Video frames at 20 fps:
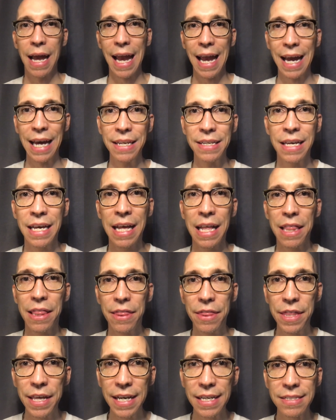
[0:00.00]
and
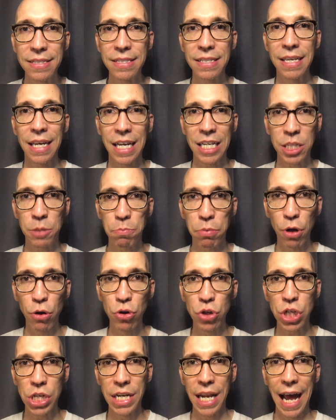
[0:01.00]
this
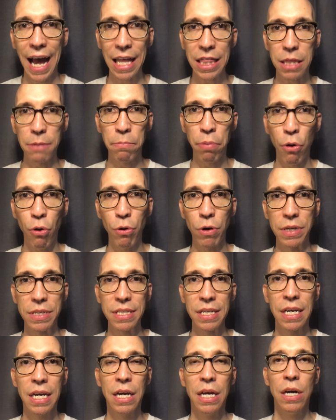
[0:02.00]
explosion at the port